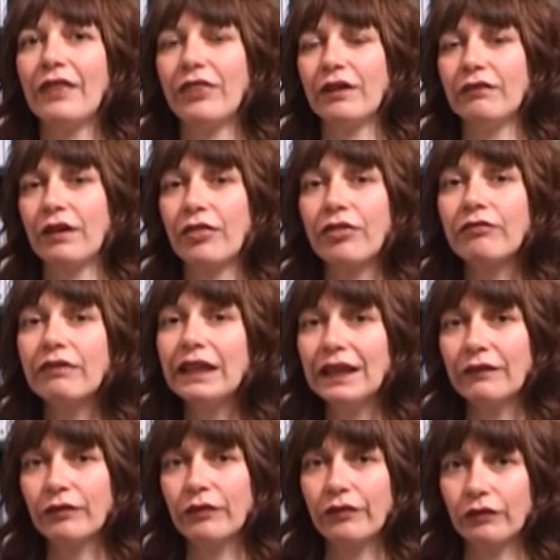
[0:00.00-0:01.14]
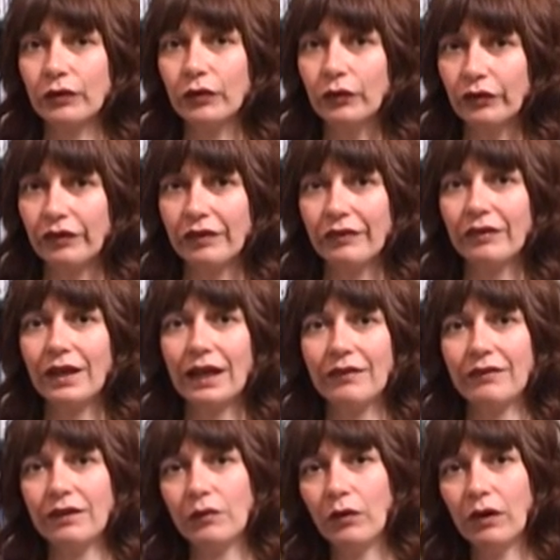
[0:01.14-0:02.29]
There are 3 levels of courses,
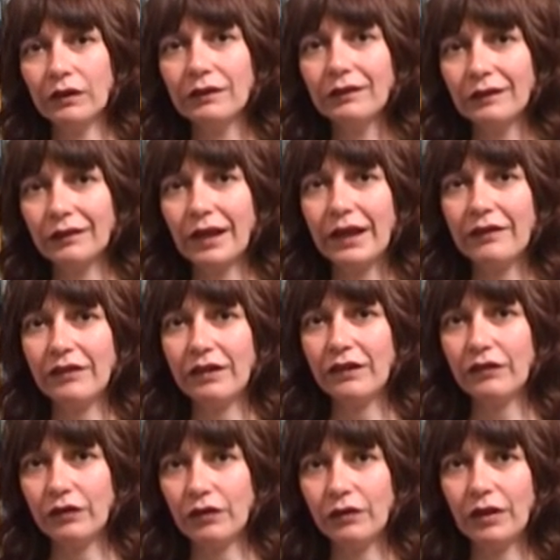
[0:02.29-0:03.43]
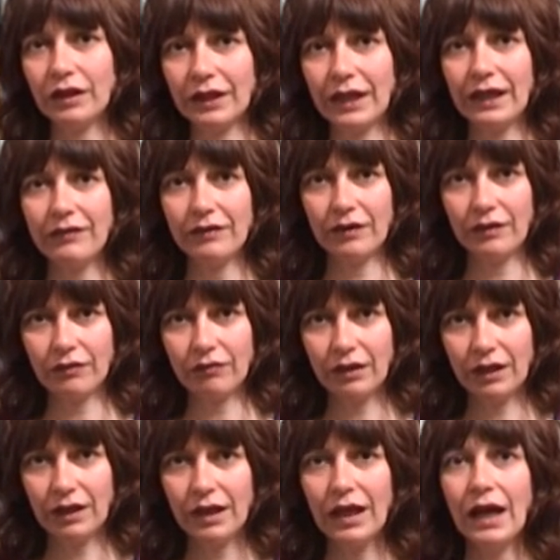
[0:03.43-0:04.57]
KT1, KT2 and
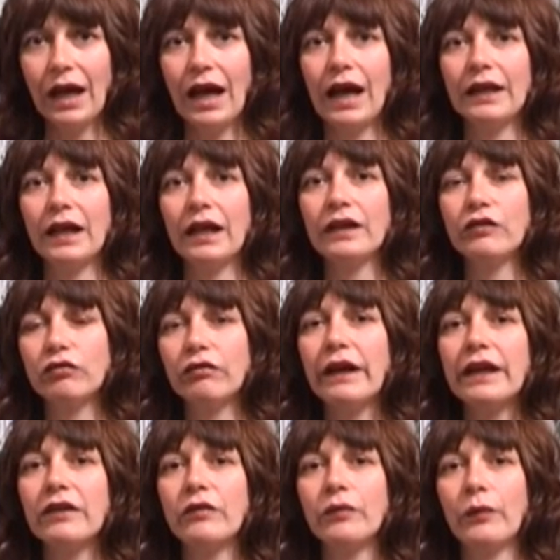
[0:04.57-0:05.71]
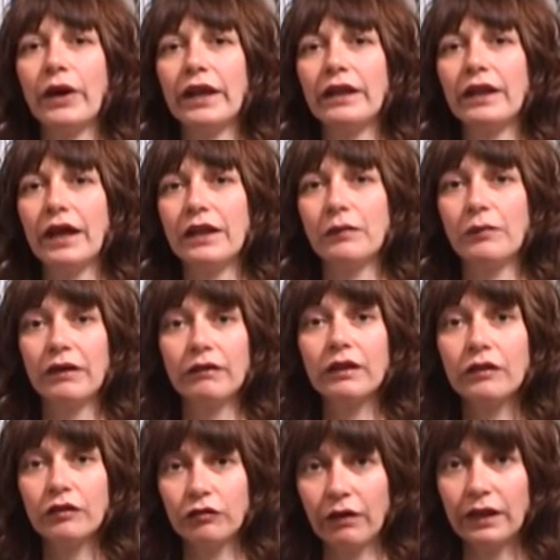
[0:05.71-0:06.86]
KT3, and I trained when an
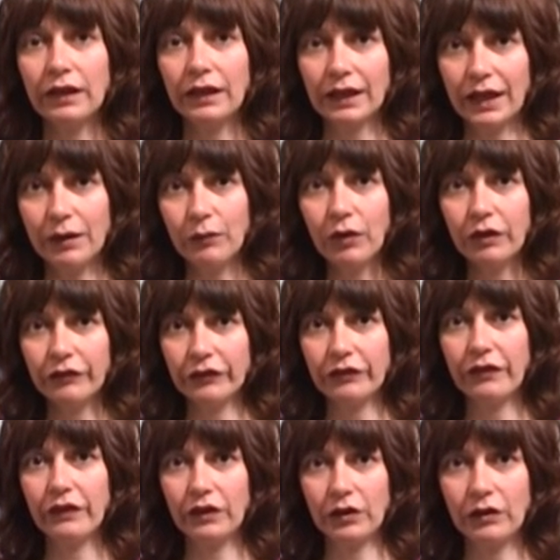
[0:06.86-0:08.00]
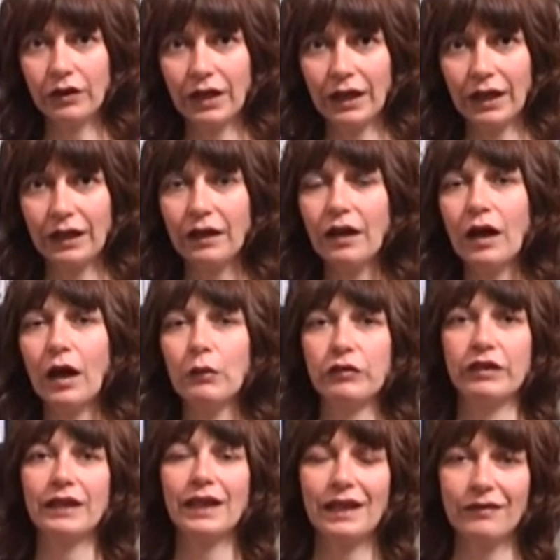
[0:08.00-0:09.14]
American trainer came over to the UK up
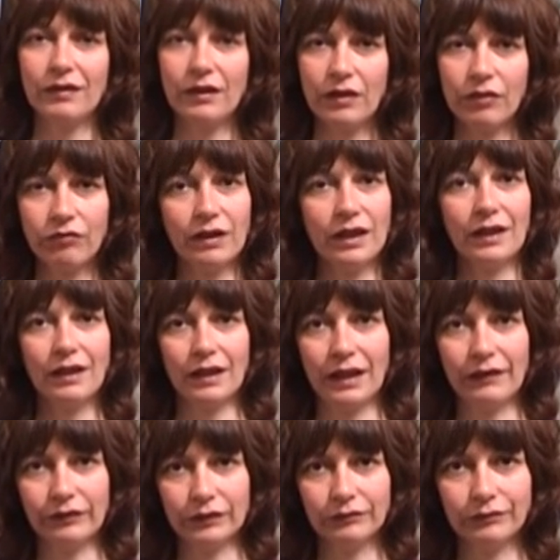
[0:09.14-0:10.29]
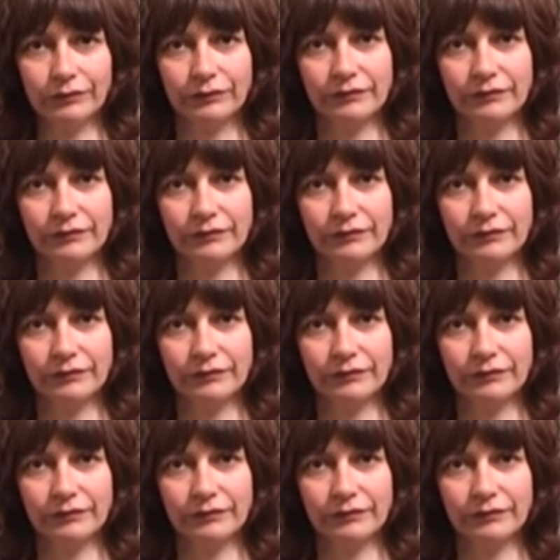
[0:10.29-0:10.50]
to KT3 level.